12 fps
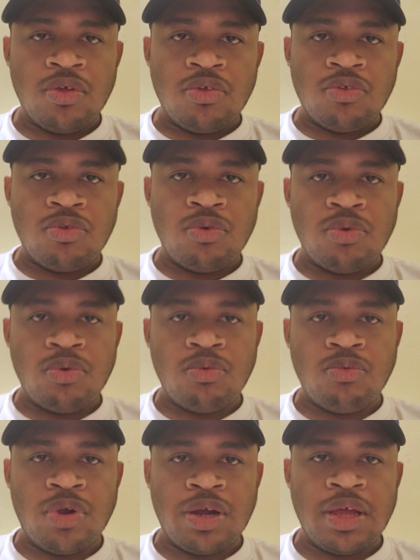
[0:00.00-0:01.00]
So
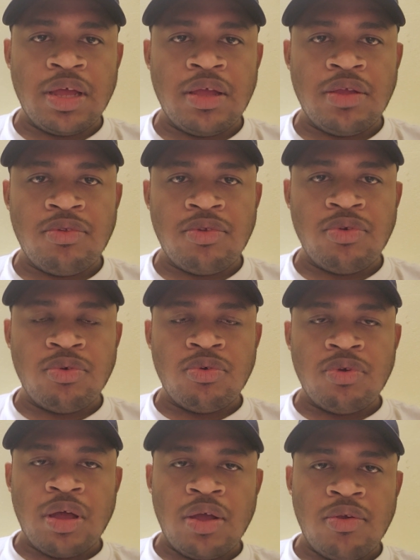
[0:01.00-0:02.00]
what I will
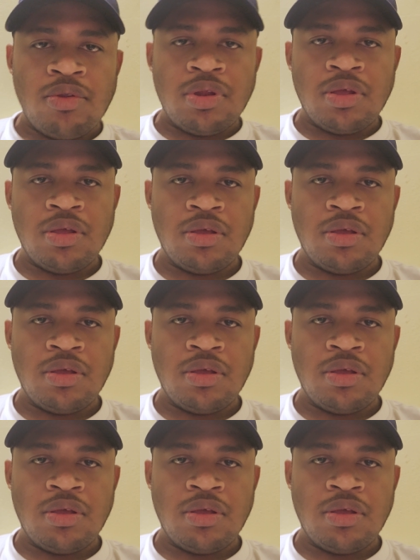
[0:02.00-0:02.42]
do, I will